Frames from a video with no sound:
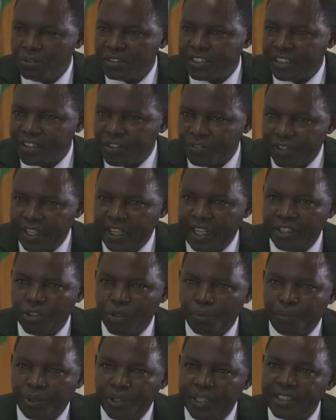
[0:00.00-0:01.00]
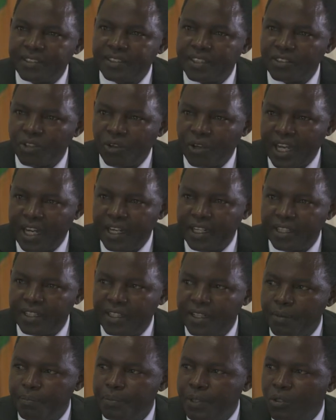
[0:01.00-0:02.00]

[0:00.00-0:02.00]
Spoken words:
certify hydroponics as organic,